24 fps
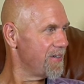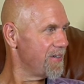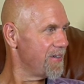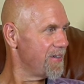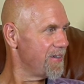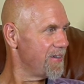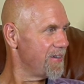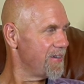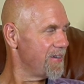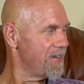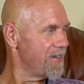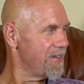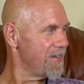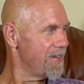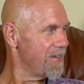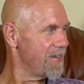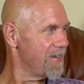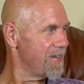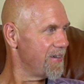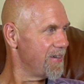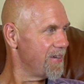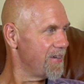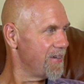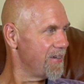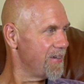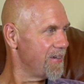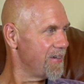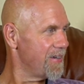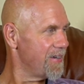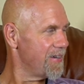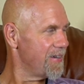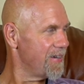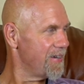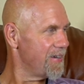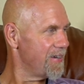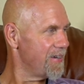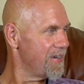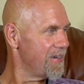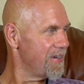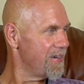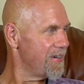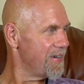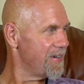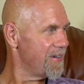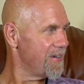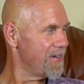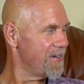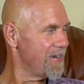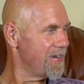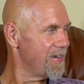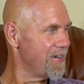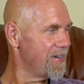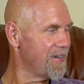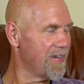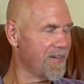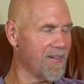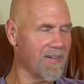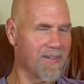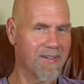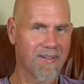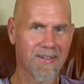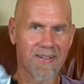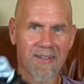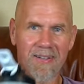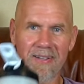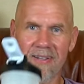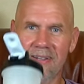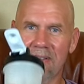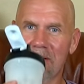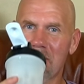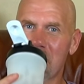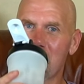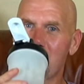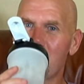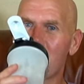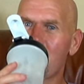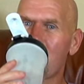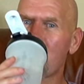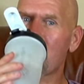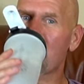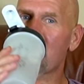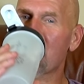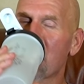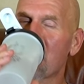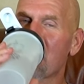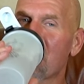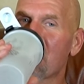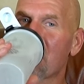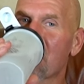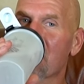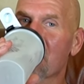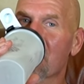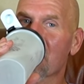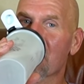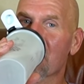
This person isn't speaking.